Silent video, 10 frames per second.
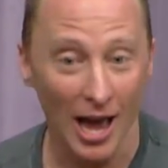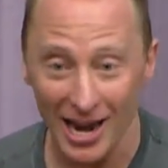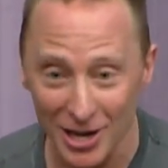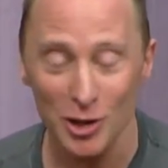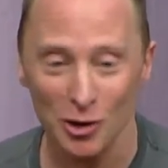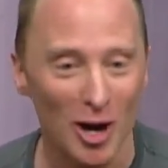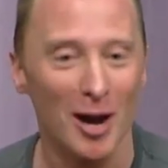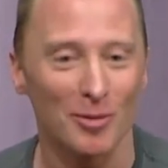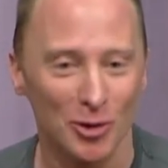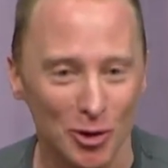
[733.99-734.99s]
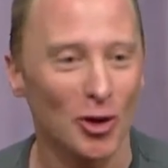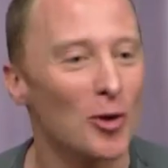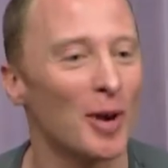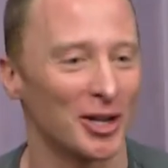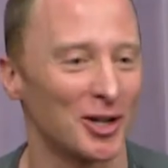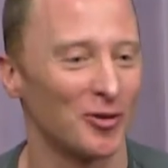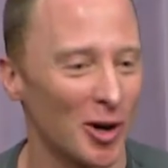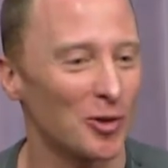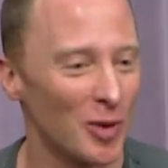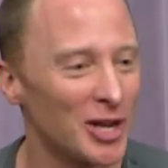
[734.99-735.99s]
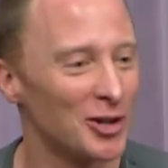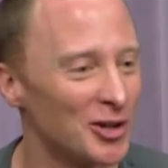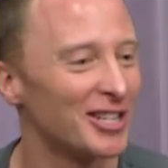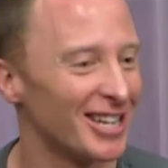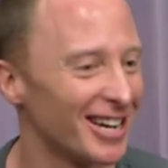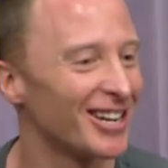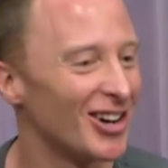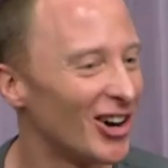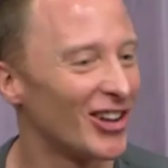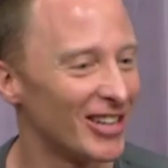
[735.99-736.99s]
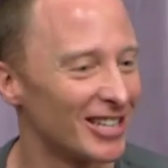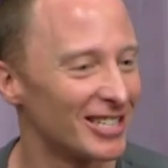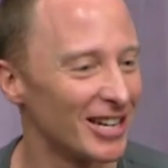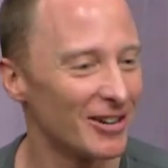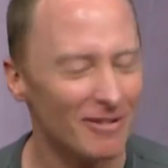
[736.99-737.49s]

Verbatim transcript: And he described so much of what we do today on the internet.